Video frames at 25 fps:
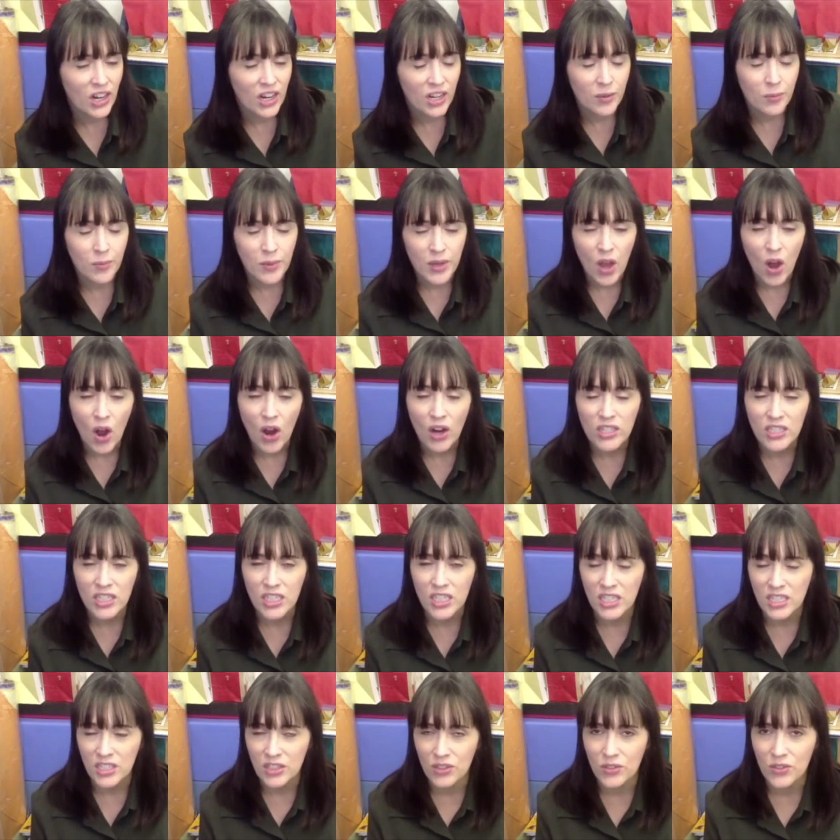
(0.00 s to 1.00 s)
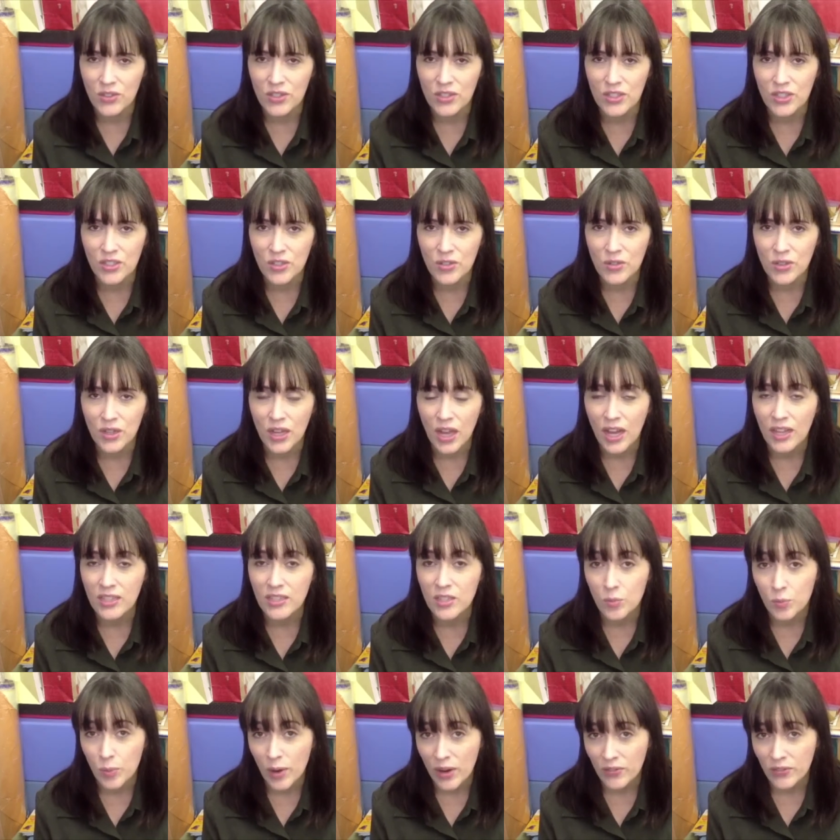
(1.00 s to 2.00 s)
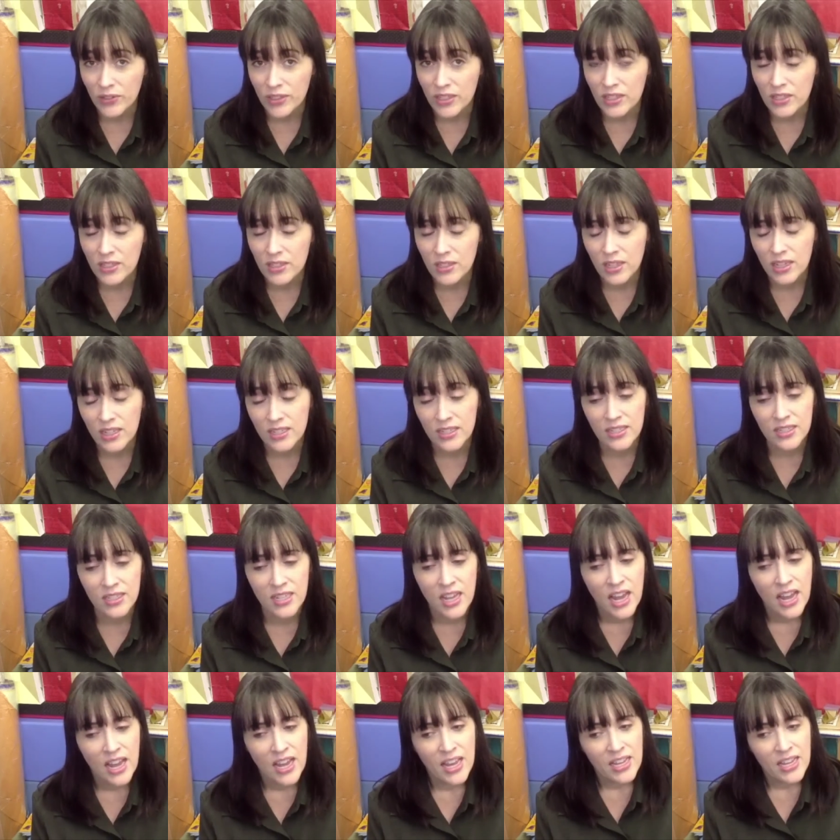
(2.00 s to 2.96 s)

it can be hard to get used to the kinds of breakfasts, because